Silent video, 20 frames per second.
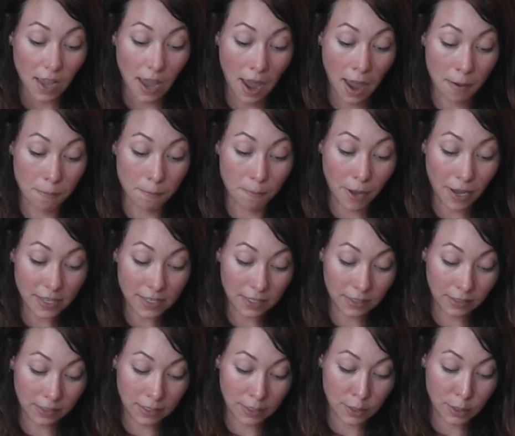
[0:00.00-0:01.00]
and
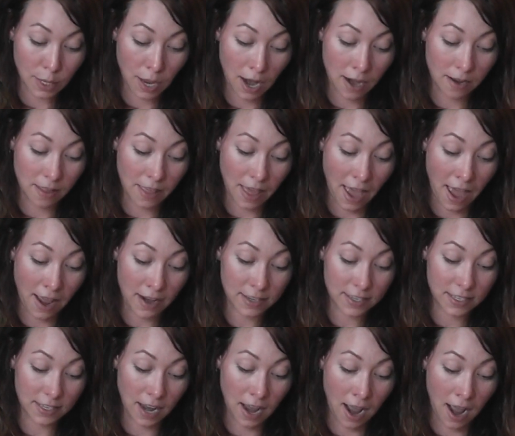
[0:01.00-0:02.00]
basically said
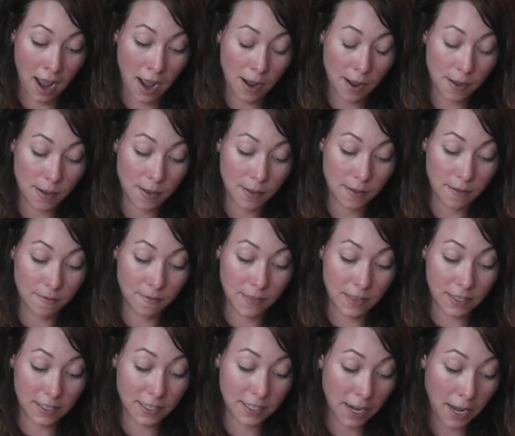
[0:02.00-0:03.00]
that
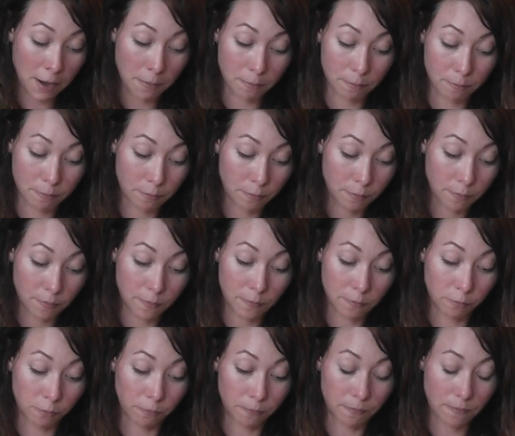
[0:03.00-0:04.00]
the state
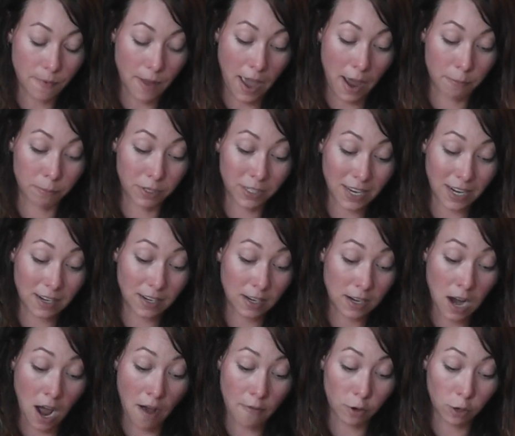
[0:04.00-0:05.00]
had presented
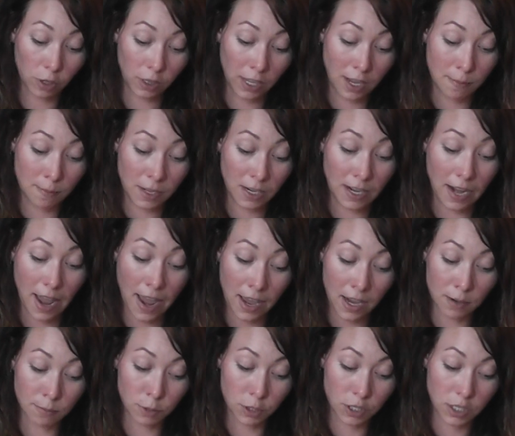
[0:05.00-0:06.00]
a novel claim that an
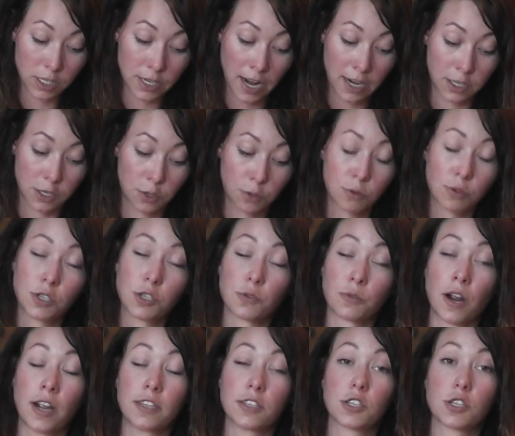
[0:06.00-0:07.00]
animal's statutory
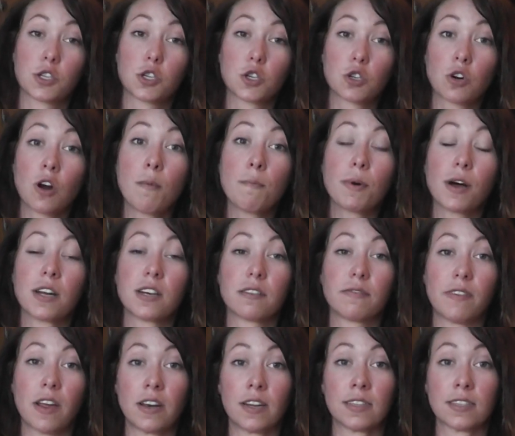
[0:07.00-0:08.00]
rights trump a
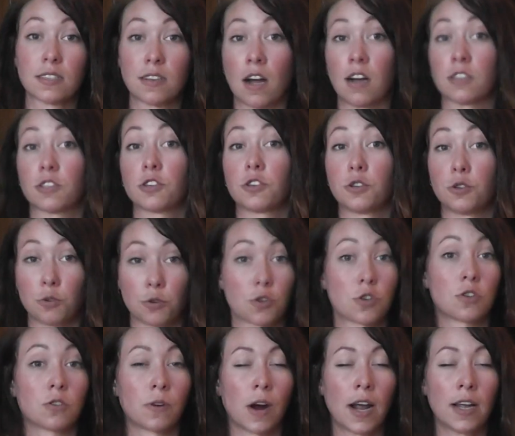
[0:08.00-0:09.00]
defendant's
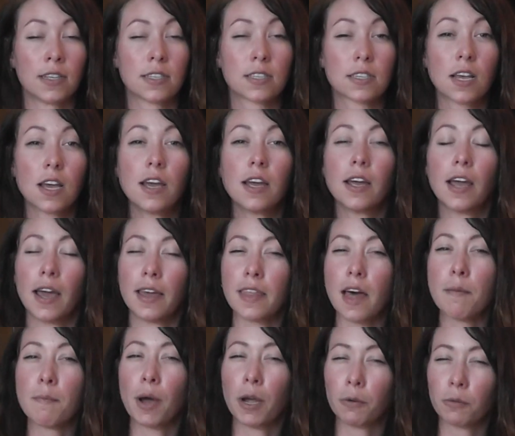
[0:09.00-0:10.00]
constitutional rights. And
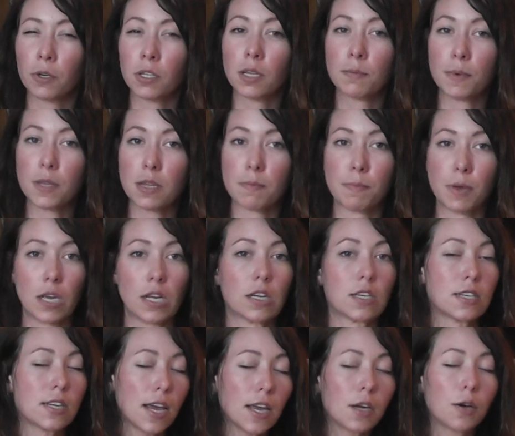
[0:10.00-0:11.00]
that might really be the
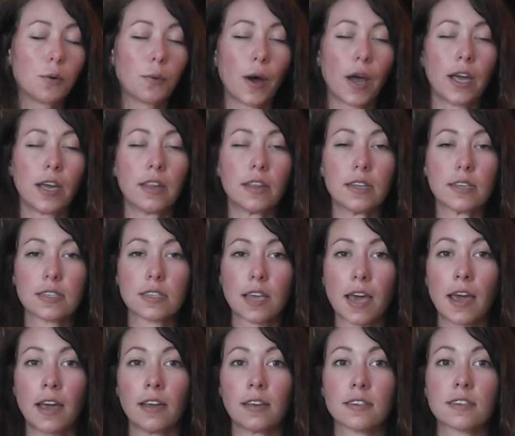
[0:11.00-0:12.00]
big takeaway in this
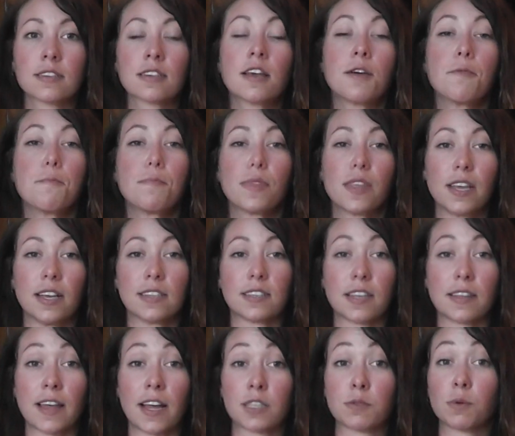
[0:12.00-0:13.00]
case, is
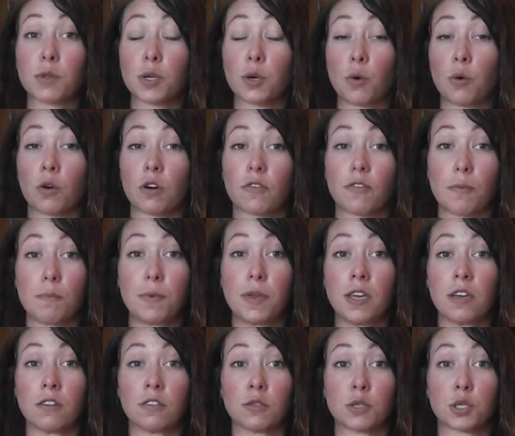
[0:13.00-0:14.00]
that that's what the Court of
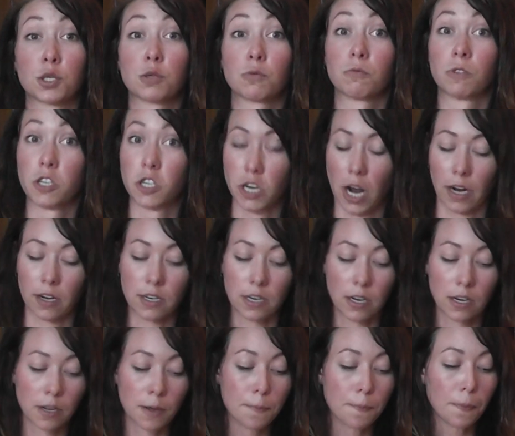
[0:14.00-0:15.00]
Appeals
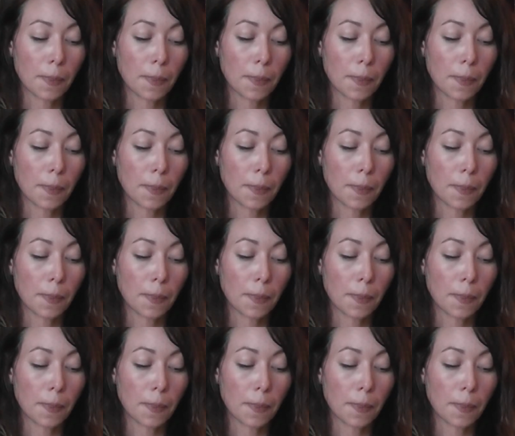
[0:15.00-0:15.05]
rejected.